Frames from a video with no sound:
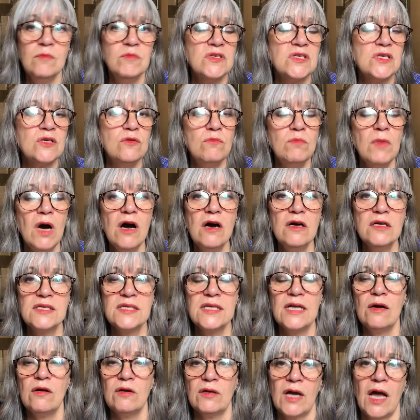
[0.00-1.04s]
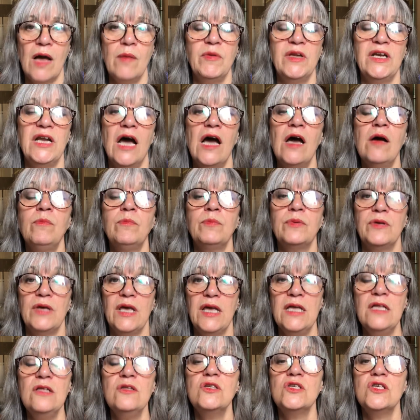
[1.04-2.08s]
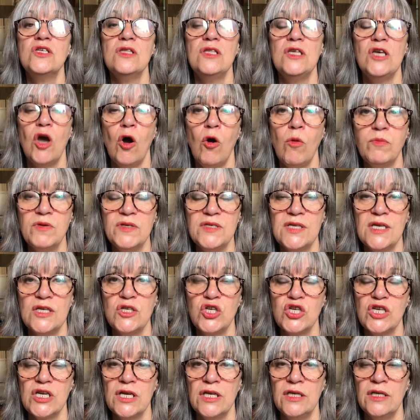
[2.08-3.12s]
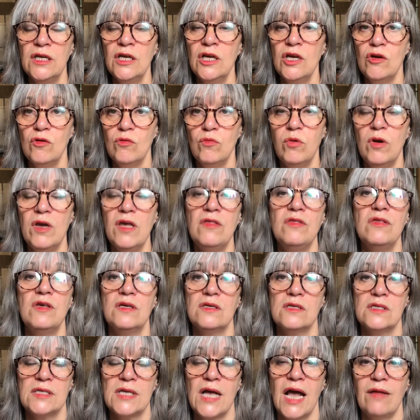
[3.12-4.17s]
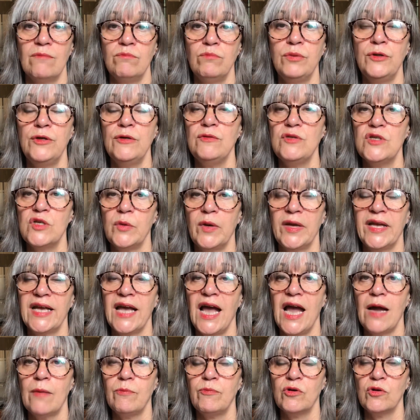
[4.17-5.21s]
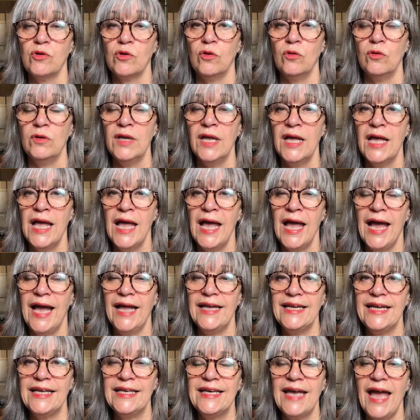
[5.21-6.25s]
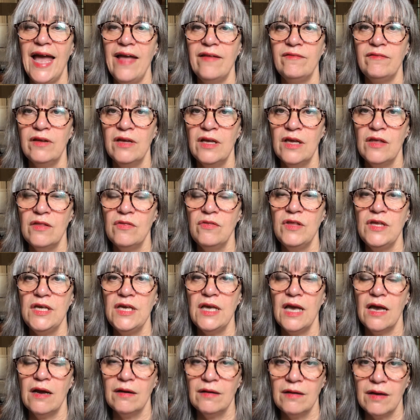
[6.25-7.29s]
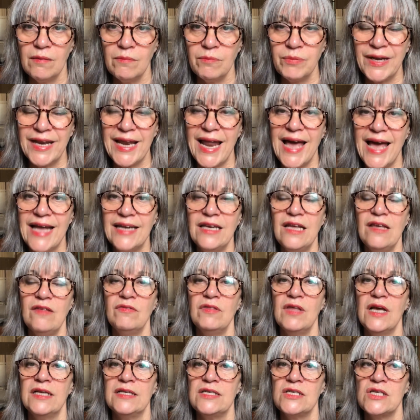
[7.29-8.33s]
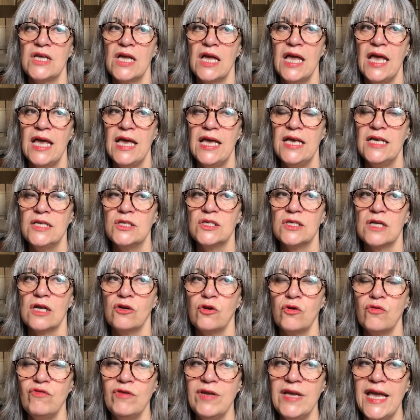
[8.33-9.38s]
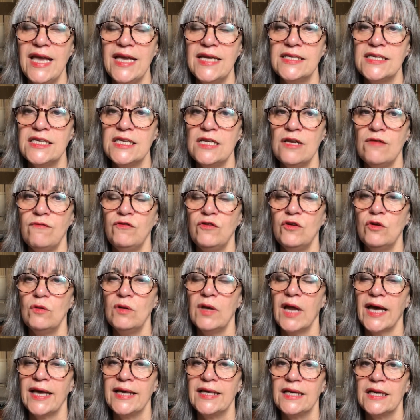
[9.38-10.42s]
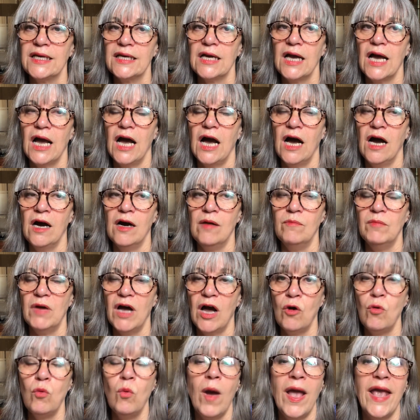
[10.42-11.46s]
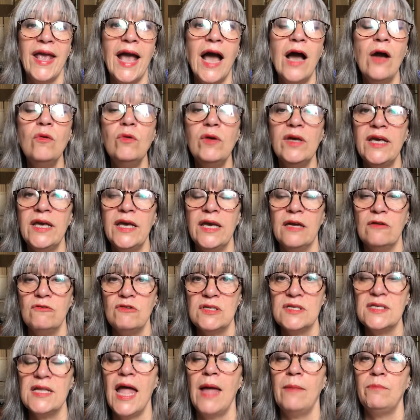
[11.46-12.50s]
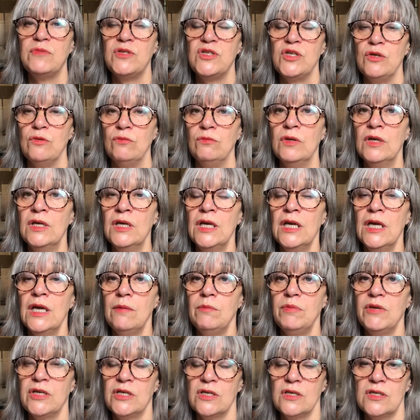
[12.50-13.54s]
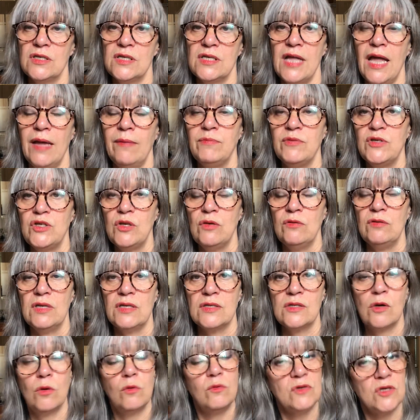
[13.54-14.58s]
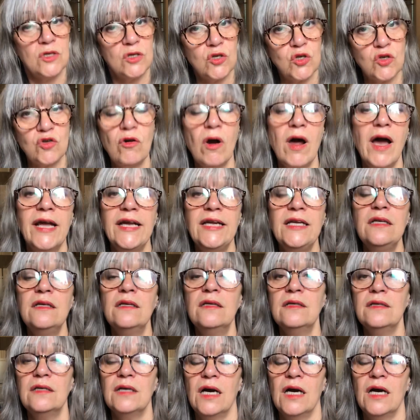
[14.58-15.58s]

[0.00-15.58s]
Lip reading: So Mars now coming up into the opposition with Saturn, Pluto in Capricorn. And again, the planet that is creating, if you like, a way out here is Neptune, because Neptune is going to trine